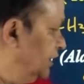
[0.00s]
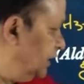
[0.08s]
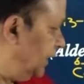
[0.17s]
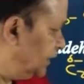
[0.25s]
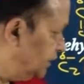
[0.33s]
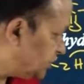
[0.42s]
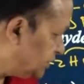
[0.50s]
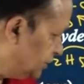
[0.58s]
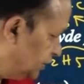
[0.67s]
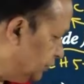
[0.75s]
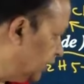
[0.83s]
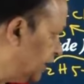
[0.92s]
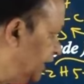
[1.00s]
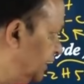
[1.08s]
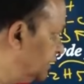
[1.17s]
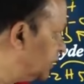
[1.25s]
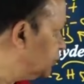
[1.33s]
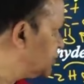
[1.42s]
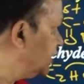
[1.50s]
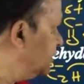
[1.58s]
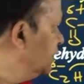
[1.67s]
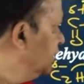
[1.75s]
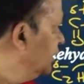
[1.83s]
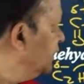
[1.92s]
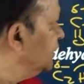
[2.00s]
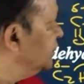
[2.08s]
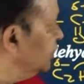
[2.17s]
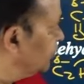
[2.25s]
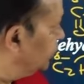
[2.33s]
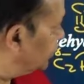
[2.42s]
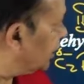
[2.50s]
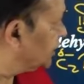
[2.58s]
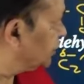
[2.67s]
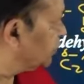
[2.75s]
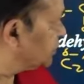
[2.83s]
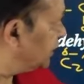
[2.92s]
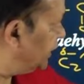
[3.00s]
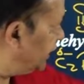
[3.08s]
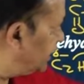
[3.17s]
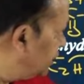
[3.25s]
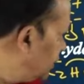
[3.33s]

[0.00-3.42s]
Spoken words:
Like this, you are getting the question. You got the question NEET